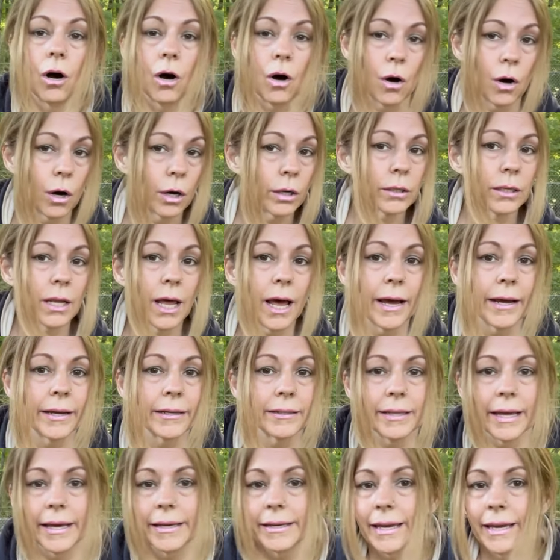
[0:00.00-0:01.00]
online,
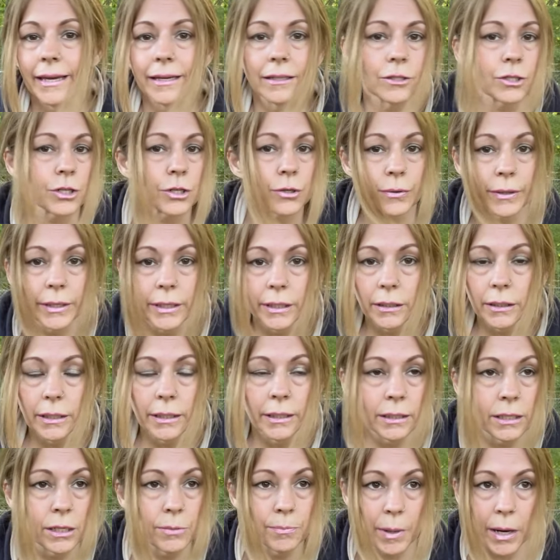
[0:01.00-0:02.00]
they can't treat
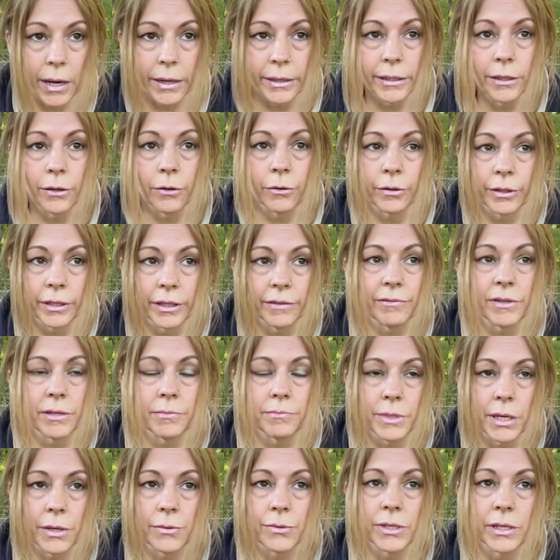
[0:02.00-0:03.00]
anybody or give them
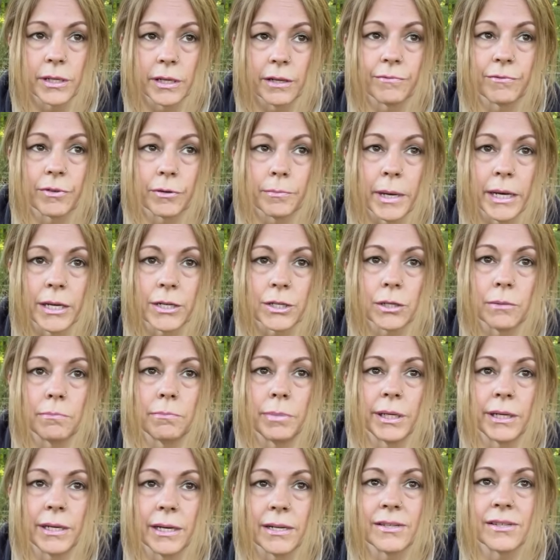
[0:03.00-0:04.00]
dosing information
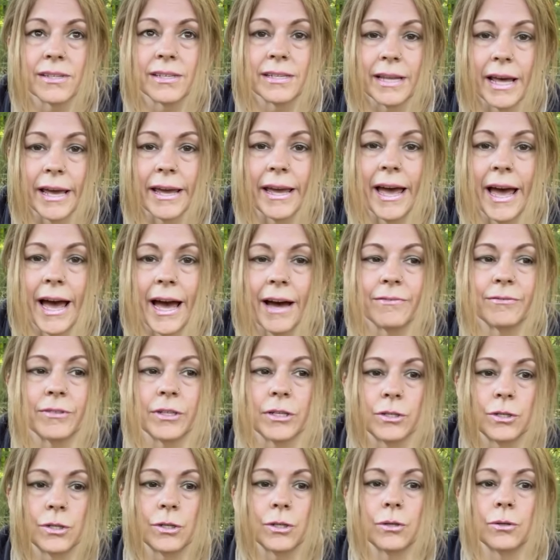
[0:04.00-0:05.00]
because they have to
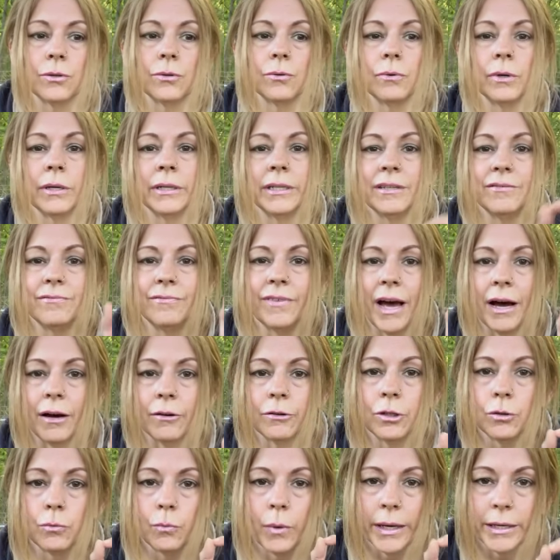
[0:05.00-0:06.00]
do an
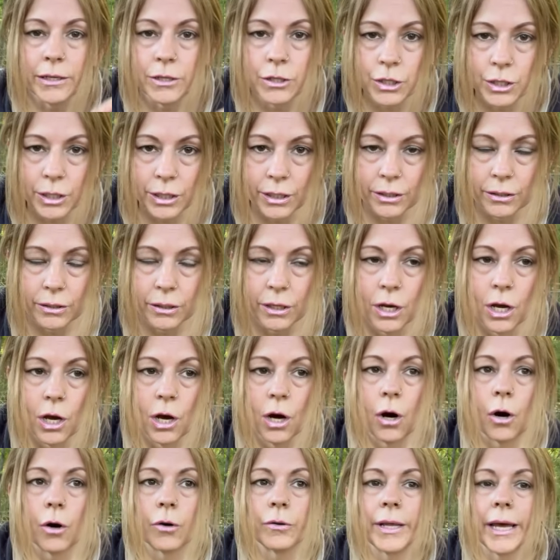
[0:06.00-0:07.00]
evaluation
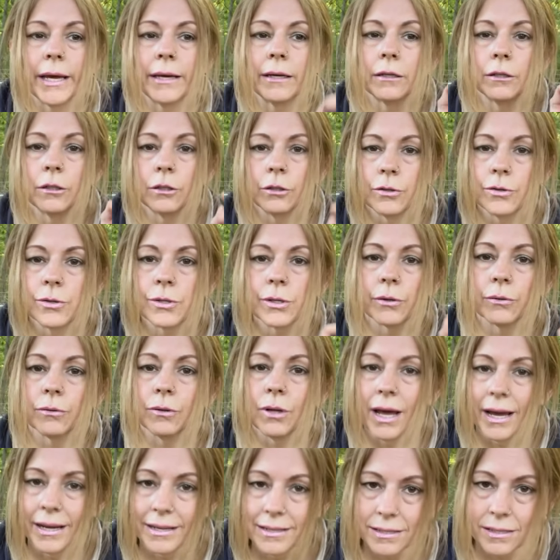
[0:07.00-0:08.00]
or they could lose their
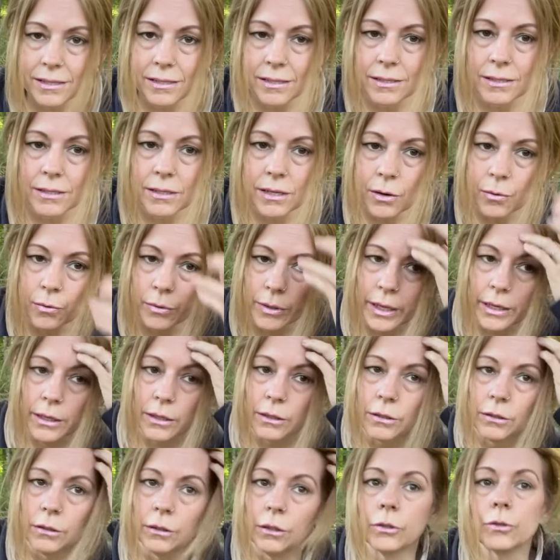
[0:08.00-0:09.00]
license or they
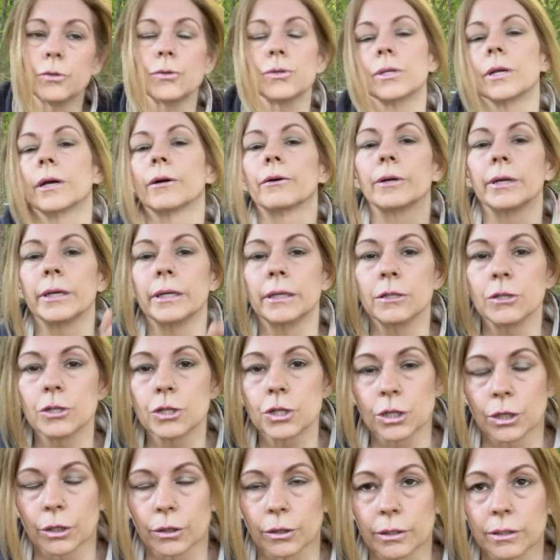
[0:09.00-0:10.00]
could lose their
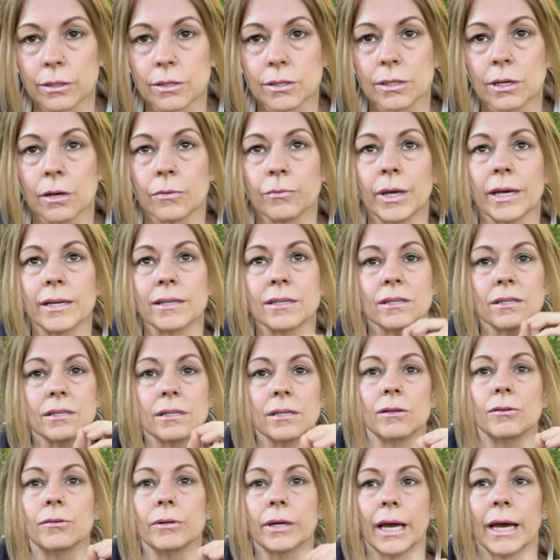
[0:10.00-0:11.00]
insurance. So they
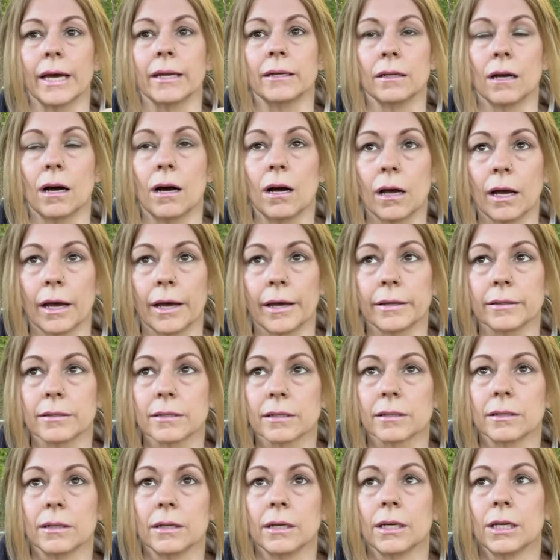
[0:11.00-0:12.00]
still cannot
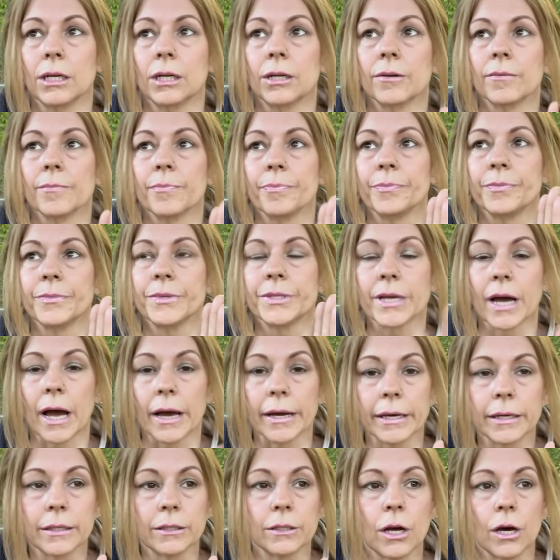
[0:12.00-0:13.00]

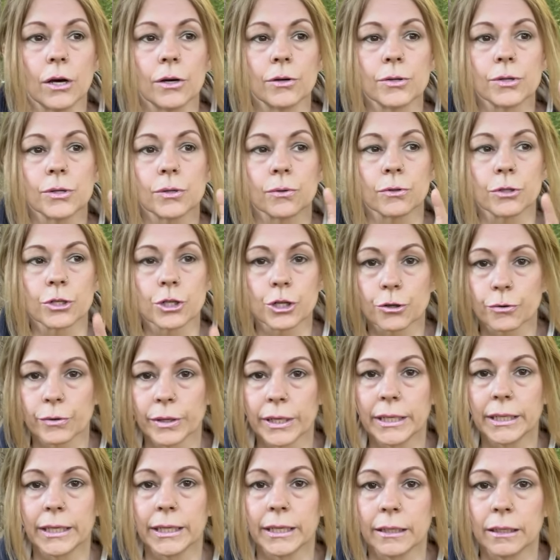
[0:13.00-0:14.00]
diagnose or
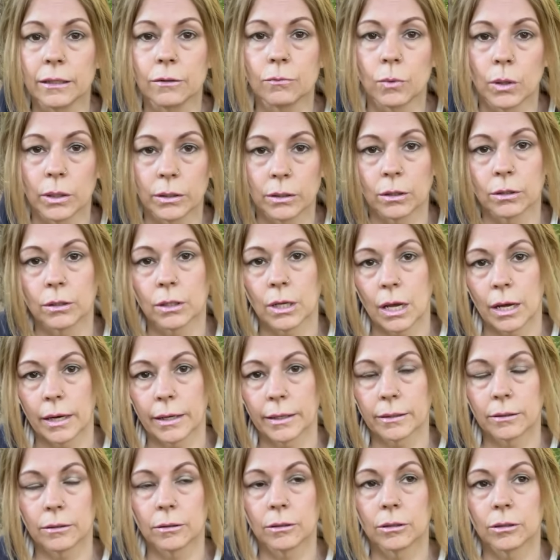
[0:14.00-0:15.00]
treat anyone
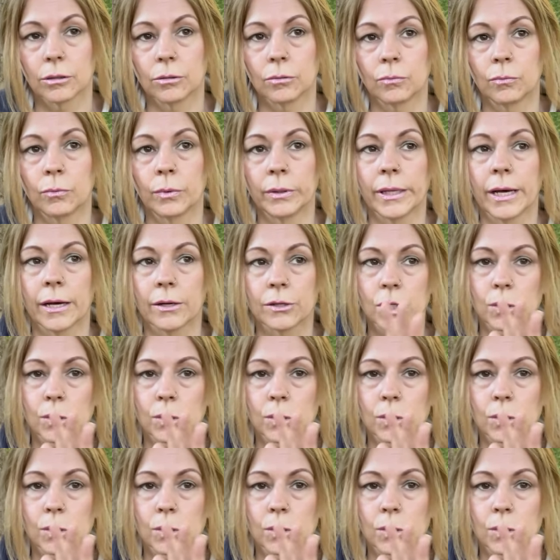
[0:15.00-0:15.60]
online without